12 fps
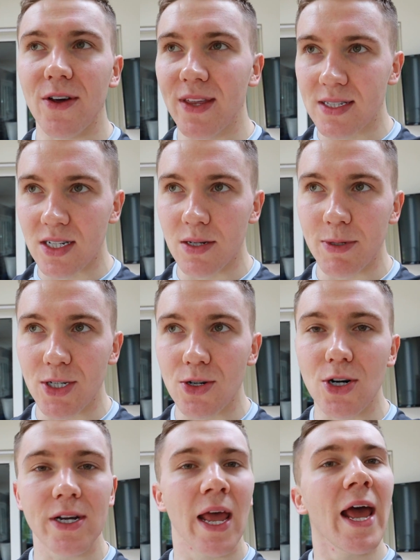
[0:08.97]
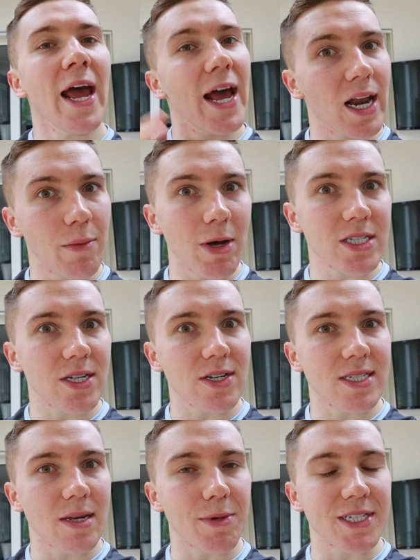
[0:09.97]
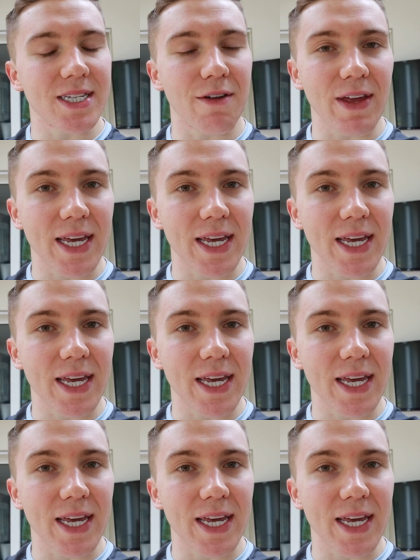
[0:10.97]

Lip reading: I think it's going to be good, and I'm also going to set myself